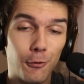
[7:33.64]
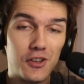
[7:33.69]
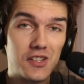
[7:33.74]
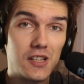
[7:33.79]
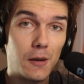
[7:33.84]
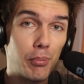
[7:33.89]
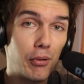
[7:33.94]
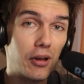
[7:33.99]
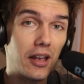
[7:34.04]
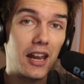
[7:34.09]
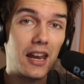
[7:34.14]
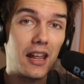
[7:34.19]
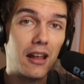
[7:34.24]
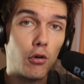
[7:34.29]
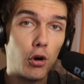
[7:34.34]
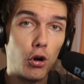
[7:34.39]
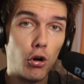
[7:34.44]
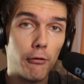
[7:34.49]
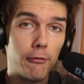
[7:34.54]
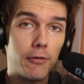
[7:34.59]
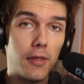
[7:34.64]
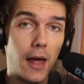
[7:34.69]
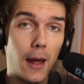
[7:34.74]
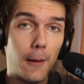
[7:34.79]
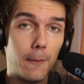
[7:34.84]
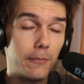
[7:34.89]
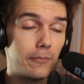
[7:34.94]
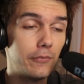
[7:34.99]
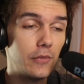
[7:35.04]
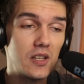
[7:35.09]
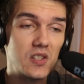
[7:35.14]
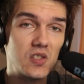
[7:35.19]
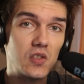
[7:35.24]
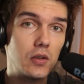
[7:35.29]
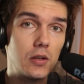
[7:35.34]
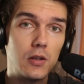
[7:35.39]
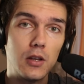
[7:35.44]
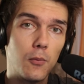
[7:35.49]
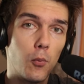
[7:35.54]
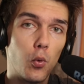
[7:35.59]
For example, getting rid of them,
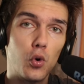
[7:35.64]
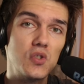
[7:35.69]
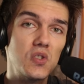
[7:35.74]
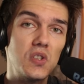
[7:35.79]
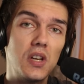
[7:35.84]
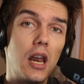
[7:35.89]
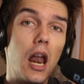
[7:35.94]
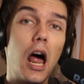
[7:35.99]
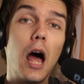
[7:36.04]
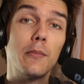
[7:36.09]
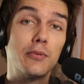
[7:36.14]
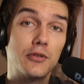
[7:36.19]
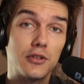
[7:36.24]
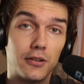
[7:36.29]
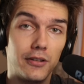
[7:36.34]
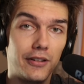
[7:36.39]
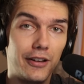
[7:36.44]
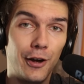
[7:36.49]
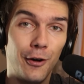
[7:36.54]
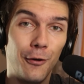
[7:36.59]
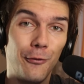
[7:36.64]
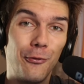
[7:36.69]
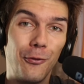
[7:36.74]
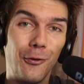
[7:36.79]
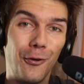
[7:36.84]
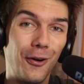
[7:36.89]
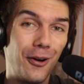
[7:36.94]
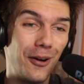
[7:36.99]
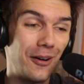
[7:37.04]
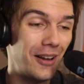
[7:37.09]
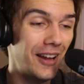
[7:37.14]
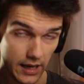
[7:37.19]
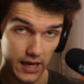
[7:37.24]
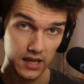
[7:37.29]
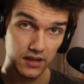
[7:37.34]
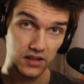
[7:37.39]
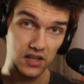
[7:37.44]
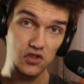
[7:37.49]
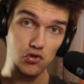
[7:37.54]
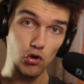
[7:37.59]
it wasn't an option for her.
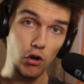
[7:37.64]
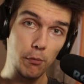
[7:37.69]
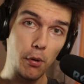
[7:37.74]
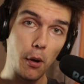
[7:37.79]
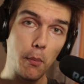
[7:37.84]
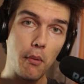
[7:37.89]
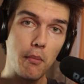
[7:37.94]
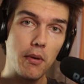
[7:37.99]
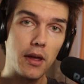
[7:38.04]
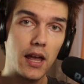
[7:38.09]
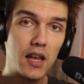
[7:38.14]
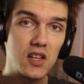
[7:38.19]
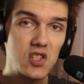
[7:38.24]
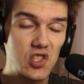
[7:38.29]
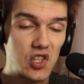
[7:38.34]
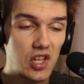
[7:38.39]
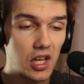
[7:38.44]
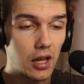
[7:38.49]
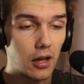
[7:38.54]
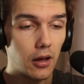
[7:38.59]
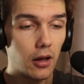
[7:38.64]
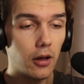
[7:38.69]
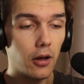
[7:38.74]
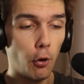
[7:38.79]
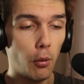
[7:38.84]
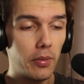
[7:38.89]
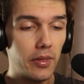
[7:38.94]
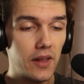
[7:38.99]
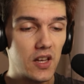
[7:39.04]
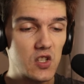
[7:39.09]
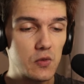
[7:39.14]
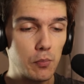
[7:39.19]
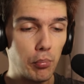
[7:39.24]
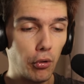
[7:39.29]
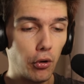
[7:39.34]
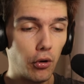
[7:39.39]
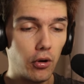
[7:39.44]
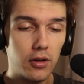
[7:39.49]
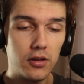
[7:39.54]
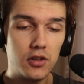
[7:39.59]
And as you are probably guessing, from this
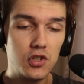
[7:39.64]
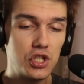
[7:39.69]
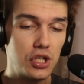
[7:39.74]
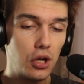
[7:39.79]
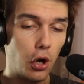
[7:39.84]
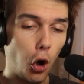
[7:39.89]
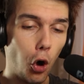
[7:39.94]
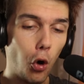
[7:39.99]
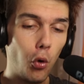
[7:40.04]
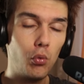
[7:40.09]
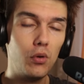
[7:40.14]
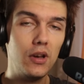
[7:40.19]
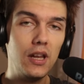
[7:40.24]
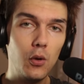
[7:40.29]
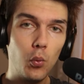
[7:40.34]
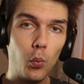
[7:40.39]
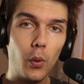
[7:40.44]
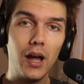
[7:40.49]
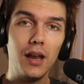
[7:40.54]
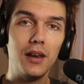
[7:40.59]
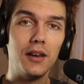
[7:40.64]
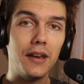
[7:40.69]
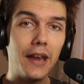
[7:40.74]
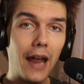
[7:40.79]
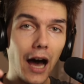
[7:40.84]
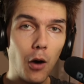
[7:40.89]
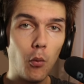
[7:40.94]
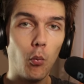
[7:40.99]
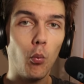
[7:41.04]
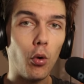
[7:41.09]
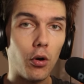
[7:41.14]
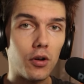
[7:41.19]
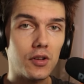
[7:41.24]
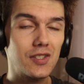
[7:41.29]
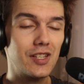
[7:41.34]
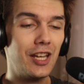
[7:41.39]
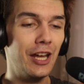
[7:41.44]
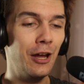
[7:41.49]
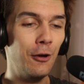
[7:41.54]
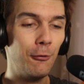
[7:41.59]
point, she only went
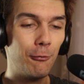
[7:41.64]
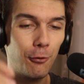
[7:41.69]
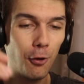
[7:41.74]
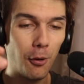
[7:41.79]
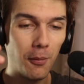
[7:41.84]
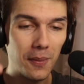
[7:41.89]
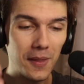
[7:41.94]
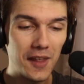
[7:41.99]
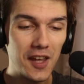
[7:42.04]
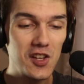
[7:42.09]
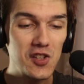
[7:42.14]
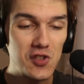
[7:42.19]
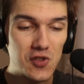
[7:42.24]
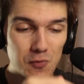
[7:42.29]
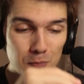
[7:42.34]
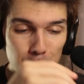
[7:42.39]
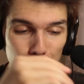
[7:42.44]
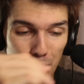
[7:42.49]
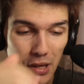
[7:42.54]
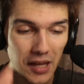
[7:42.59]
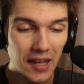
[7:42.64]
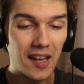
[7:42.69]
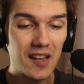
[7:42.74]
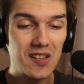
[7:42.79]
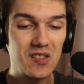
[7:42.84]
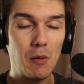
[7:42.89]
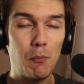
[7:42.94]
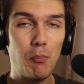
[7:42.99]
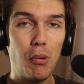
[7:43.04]
downwards. From this biggest